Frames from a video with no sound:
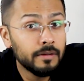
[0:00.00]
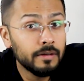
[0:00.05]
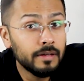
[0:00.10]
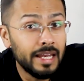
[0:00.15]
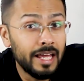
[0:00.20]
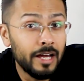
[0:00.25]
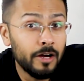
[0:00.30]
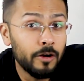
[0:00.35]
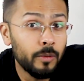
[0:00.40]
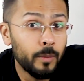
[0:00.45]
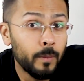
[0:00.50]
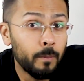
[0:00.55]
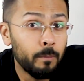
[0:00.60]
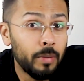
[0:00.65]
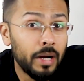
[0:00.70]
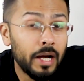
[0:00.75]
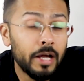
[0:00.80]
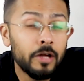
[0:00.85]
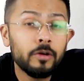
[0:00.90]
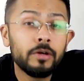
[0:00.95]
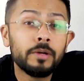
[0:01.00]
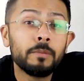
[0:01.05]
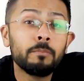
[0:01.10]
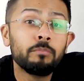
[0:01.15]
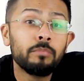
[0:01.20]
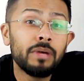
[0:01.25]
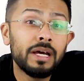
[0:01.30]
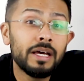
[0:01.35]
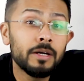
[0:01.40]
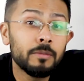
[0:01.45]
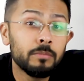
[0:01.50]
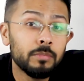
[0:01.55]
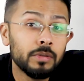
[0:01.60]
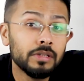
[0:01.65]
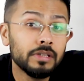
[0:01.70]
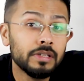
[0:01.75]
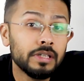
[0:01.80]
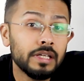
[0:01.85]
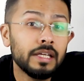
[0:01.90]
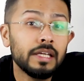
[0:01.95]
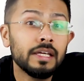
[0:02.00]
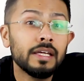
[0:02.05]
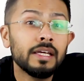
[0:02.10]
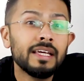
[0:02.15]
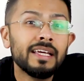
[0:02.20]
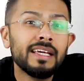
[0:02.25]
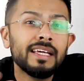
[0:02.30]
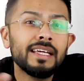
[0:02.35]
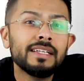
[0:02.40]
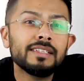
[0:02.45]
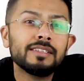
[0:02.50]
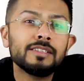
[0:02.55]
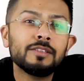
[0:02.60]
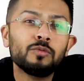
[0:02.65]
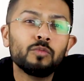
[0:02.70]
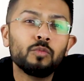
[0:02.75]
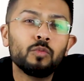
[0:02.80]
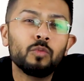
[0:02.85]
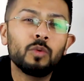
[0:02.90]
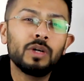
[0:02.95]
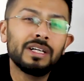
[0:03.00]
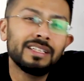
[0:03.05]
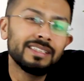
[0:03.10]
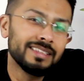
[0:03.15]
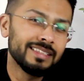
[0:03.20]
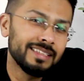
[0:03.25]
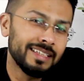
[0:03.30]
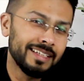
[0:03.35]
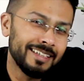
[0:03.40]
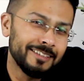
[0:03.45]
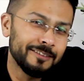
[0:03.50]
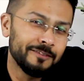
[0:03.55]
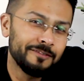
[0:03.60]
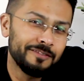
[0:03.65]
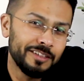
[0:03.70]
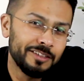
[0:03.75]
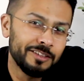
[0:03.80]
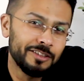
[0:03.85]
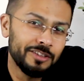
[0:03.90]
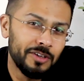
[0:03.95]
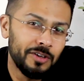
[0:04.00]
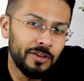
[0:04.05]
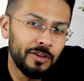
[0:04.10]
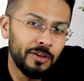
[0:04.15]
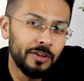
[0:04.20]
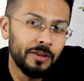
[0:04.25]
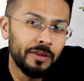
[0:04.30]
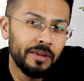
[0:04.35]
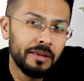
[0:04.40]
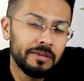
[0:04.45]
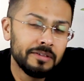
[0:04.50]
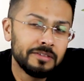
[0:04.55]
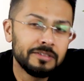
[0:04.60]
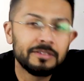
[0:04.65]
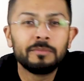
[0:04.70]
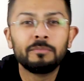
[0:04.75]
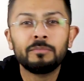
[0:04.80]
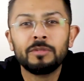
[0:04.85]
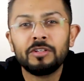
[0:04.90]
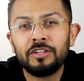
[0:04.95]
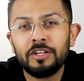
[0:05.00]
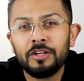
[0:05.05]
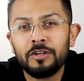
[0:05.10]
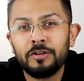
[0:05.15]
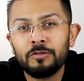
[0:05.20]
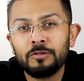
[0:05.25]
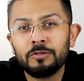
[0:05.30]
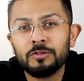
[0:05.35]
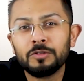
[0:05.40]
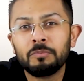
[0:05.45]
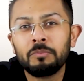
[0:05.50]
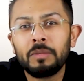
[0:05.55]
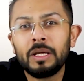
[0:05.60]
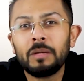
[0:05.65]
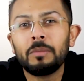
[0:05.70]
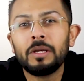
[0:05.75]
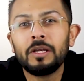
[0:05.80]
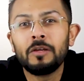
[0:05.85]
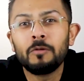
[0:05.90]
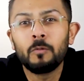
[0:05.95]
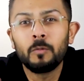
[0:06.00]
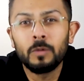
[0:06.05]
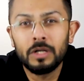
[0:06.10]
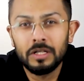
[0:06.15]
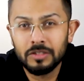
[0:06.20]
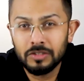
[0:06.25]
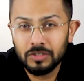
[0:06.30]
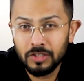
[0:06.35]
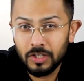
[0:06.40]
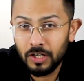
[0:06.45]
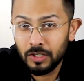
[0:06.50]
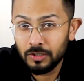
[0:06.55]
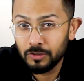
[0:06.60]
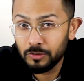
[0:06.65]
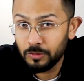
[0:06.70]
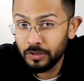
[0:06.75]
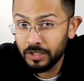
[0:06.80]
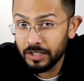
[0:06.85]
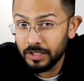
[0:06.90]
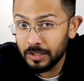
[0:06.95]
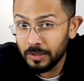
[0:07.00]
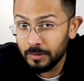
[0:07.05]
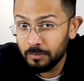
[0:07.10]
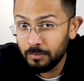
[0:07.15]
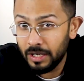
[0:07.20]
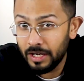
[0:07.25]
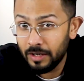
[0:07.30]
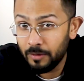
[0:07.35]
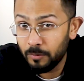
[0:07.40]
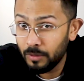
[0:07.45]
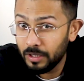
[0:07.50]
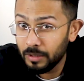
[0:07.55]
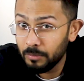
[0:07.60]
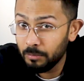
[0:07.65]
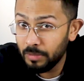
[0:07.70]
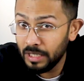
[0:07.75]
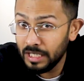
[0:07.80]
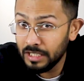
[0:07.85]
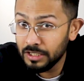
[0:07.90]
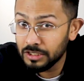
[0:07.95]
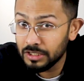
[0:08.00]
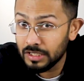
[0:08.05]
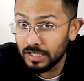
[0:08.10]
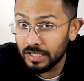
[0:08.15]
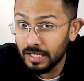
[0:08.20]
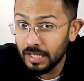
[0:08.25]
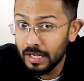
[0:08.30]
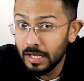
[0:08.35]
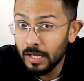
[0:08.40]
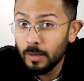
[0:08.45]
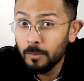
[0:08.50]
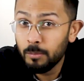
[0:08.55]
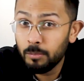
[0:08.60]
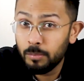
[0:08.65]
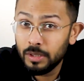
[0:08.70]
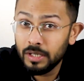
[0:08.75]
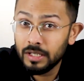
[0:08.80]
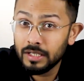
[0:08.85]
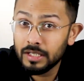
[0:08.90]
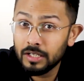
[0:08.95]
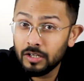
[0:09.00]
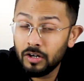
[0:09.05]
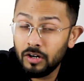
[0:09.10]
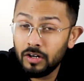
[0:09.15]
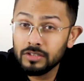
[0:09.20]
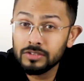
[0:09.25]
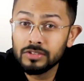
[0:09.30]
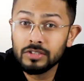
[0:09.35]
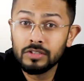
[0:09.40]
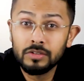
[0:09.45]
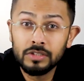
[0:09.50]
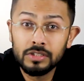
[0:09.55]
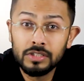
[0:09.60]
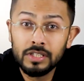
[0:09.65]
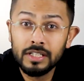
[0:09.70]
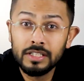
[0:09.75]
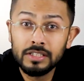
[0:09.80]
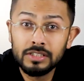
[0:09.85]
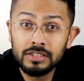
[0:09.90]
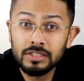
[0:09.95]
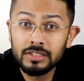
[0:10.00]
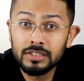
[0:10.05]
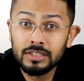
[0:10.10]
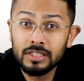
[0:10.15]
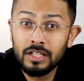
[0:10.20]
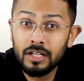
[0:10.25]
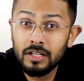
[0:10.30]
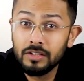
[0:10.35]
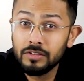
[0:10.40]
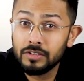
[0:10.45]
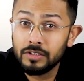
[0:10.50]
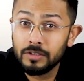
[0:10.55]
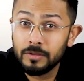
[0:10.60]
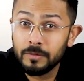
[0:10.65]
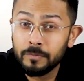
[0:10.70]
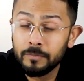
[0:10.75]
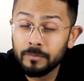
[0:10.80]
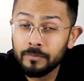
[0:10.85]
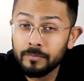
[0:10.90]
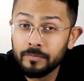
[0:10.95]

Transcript: Now, biocompatibility isn't one size fits all. Some materials may be well tolerated by one patient, but cause irritations in other.